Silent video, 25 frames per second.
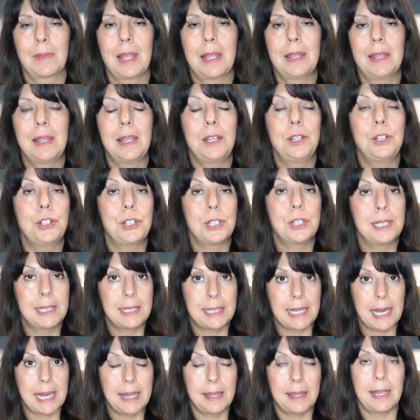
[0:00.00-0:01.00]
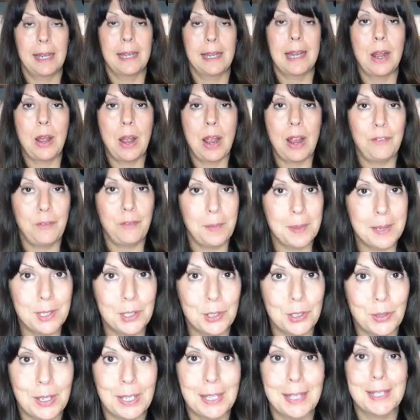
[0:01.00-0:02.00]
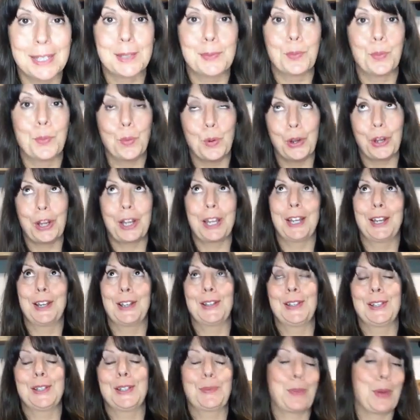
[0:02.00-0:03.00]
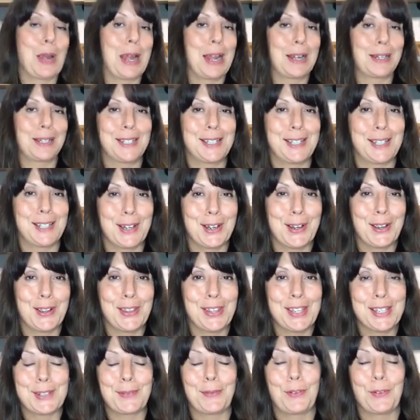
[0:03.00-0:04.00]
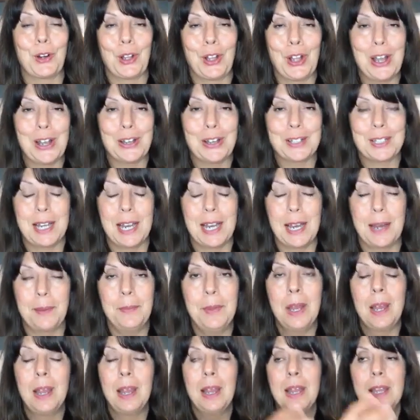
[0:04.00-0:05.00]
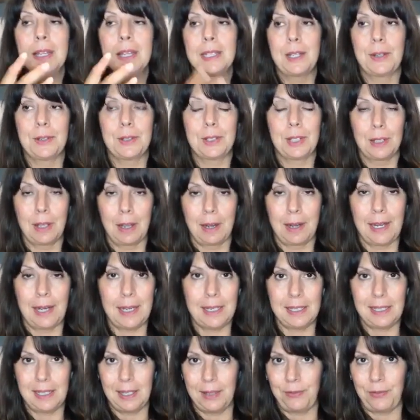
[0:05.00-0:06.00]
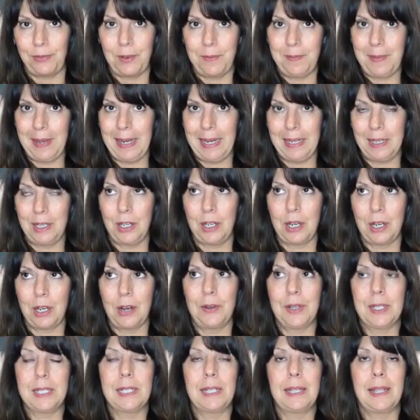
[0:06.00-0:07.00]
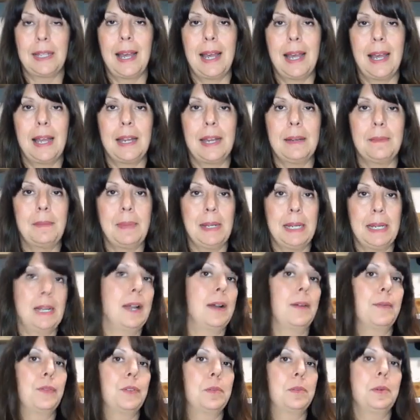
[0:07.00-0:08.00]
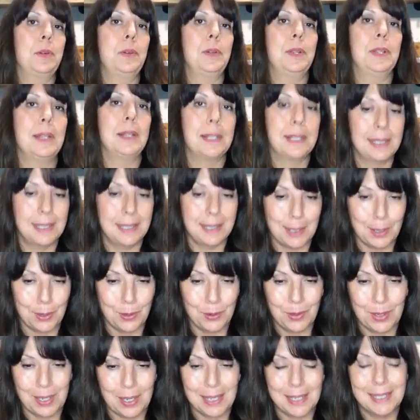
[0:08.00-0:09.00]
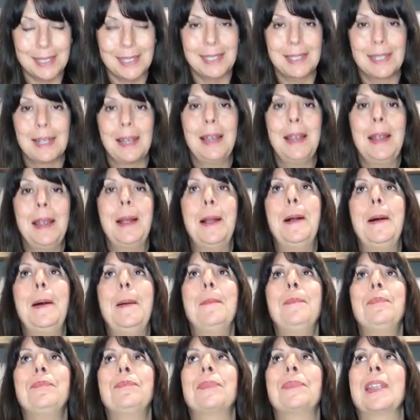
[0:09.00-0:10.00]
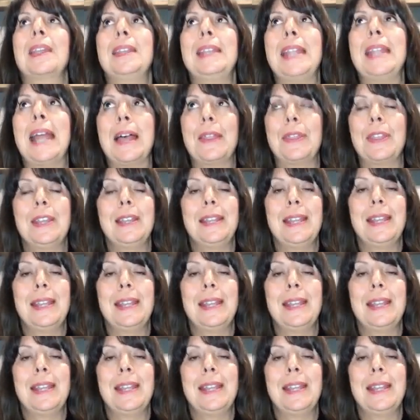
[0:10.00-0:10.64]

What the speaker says: And then you just stay there. Now, I've been doing this, working on this, practicing on this for a long time. So it's a lot easier for me to go into the heart and be comfortable in the stillness. Now, the